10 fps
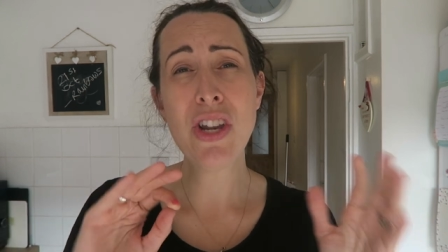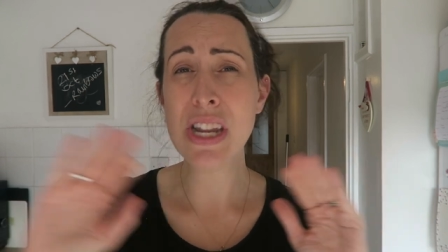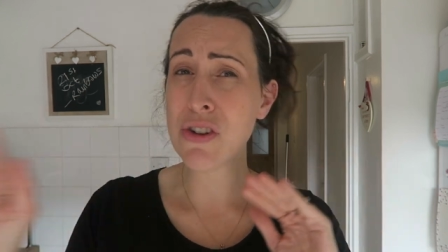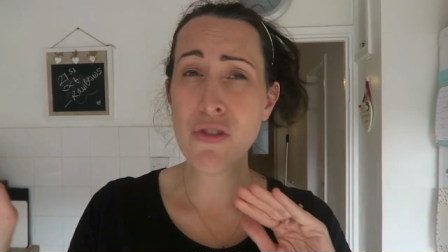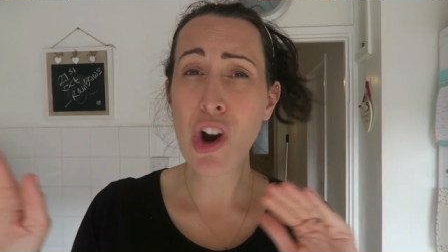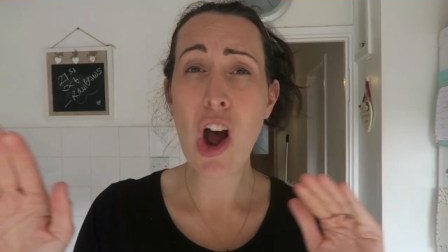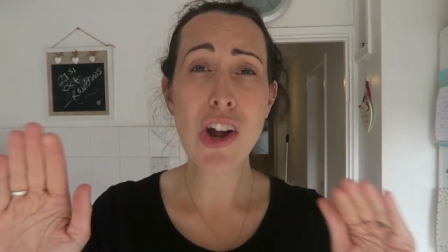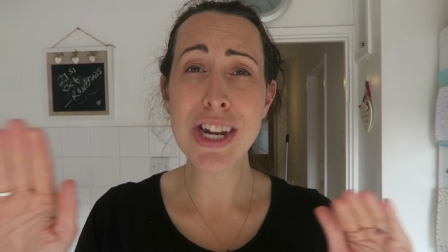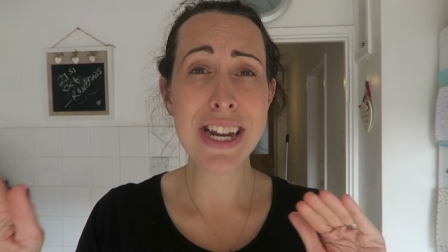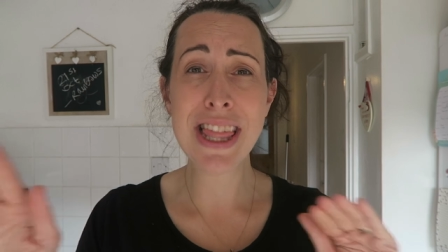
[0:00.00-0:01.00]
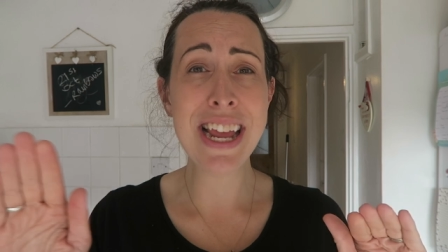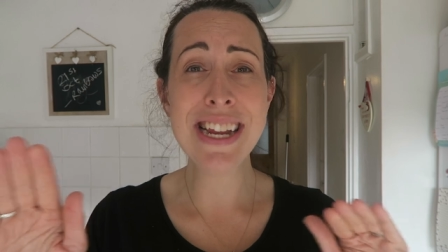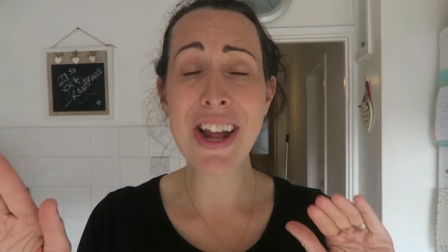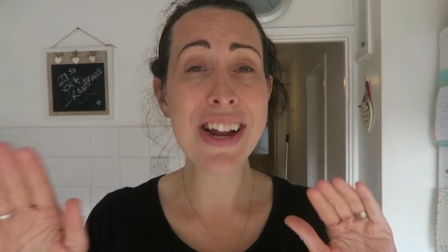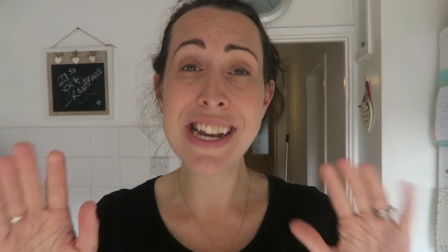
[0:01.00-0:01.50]
disregarded
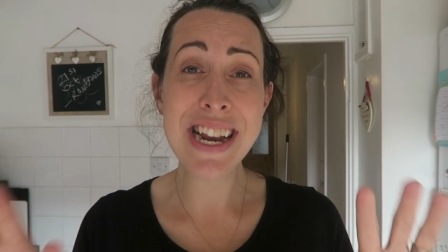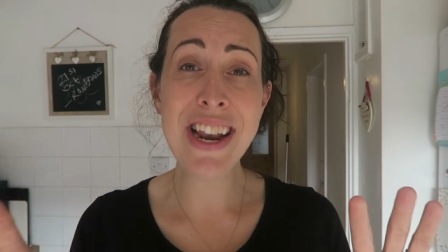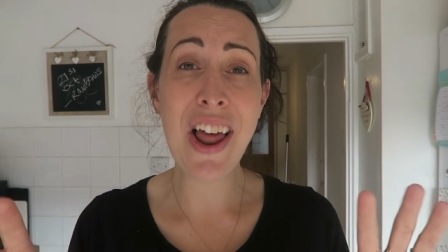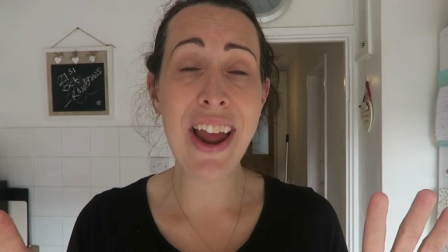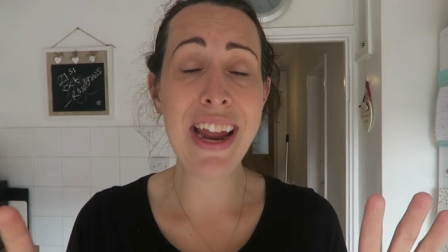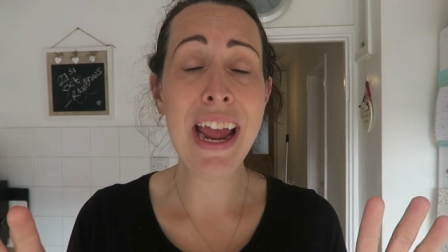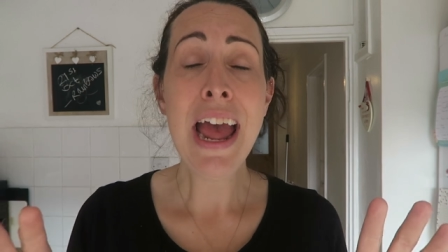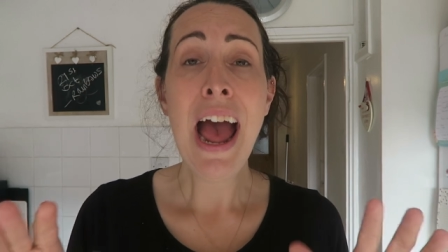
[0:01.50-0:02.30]
things I didn't like